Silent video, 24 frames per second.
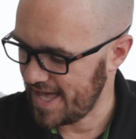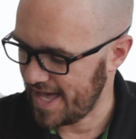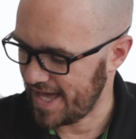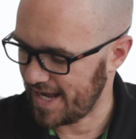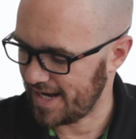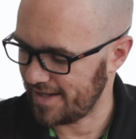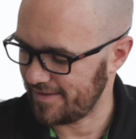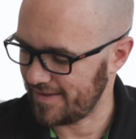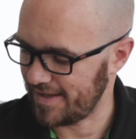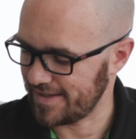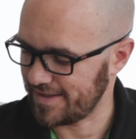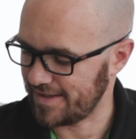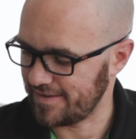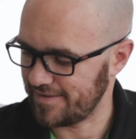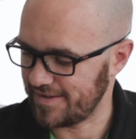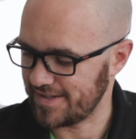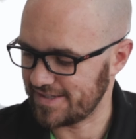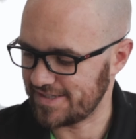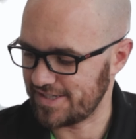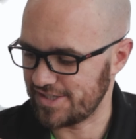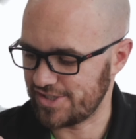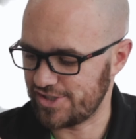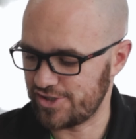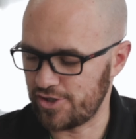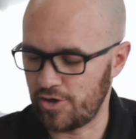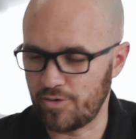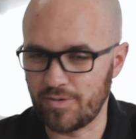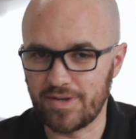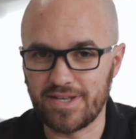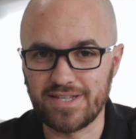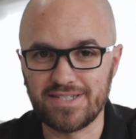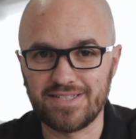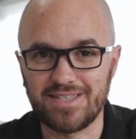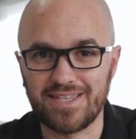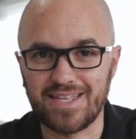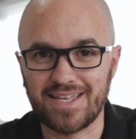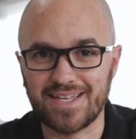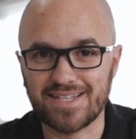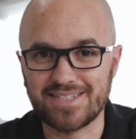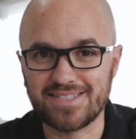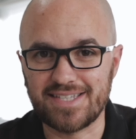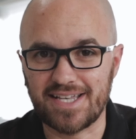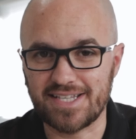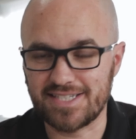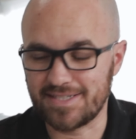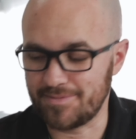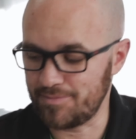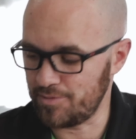And I like that this is so easily
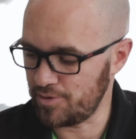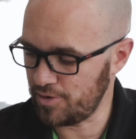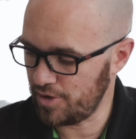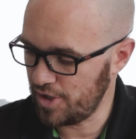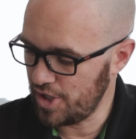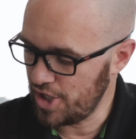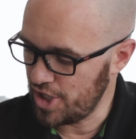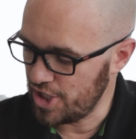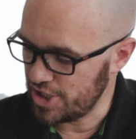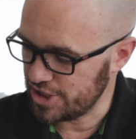accessible.